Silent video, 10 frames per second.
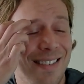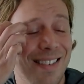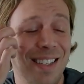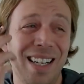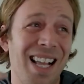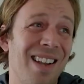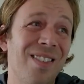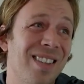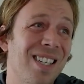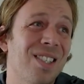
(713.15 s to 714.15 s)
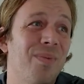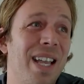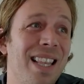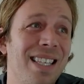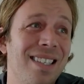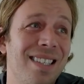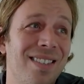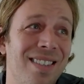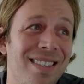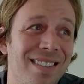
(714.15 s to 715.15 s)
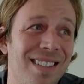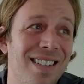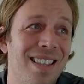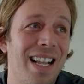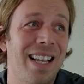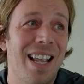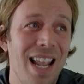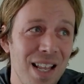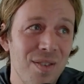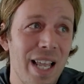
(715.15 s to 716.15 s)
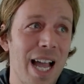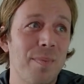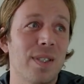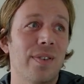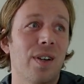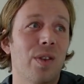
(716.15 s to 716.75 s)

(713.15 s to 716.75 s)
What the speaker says: look, I don't think so, man. This is like into the atmosphere.